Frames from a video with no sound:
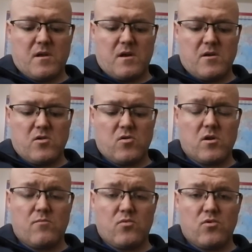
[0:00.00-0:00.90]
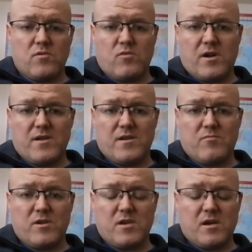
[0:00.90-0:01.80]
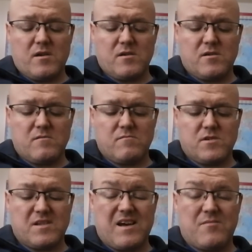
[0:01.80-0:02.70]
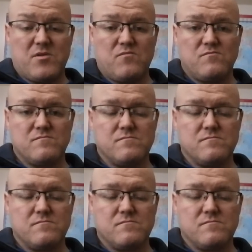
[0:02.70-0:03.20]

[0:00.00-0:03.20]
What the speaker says: a younger boy, one of the wee guys, stabbing